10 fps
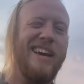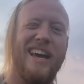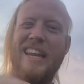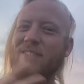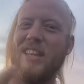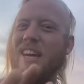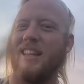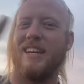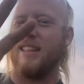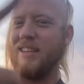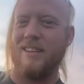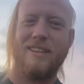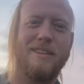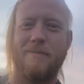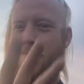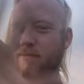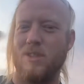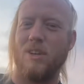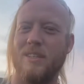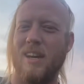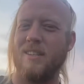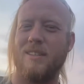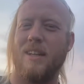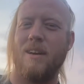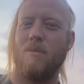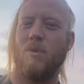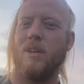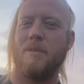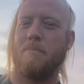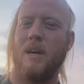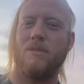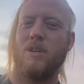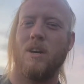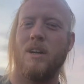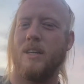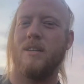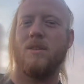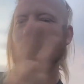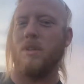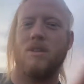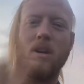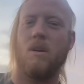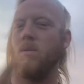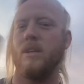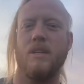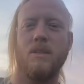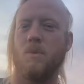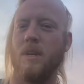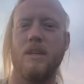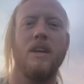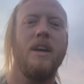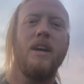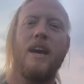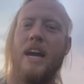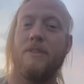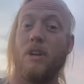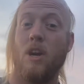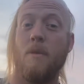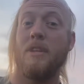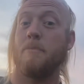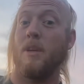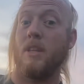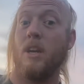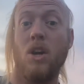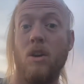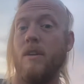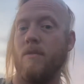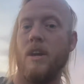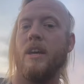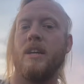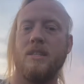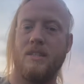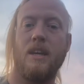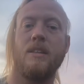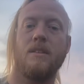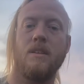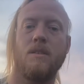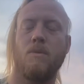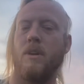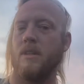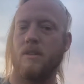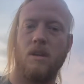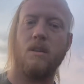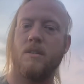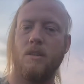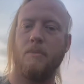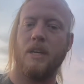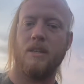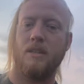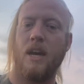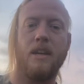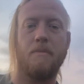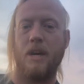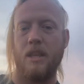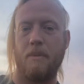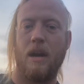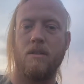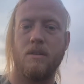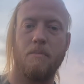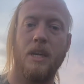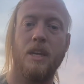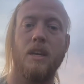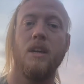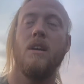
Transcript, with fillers: And even that, like the jury's kind of still out on what it, biochar is, what charcoal is, what activated carbon is. But the current running consensus, while this is all still being decided by the powers that be,